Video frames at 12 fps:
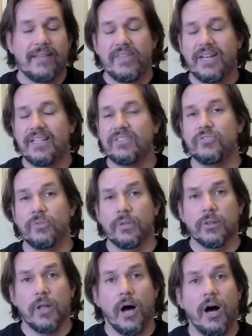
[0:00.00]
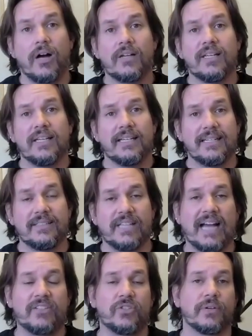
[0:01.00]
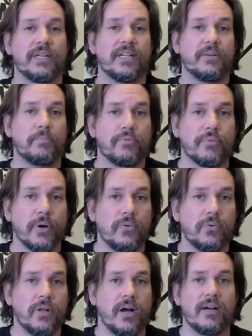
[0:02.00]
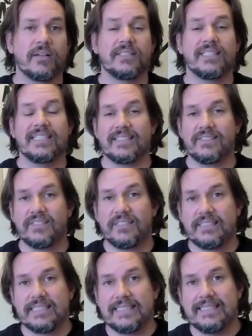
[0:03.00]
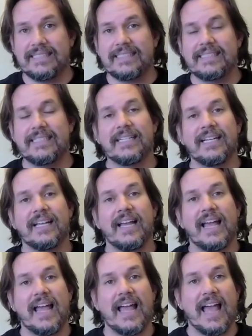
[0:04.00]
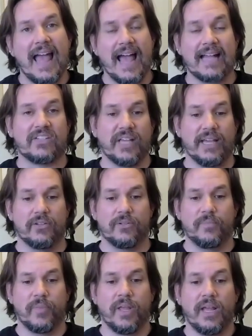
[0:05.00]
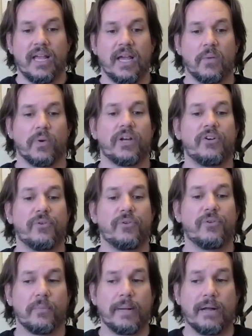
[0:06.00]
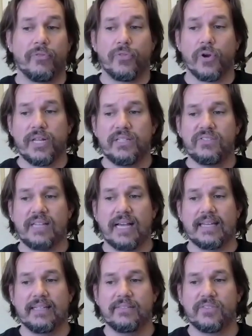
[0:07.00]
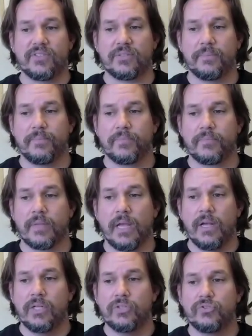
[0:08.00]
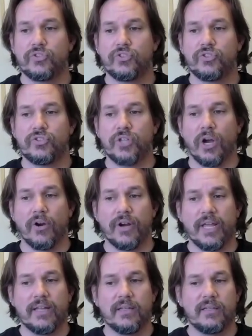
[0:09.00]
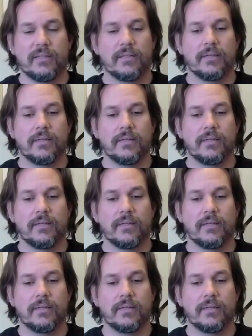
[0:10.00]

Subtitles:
and then a long, exaggerated, prolonged, extended exhale. And we're going to do it for about 30 seconds, starting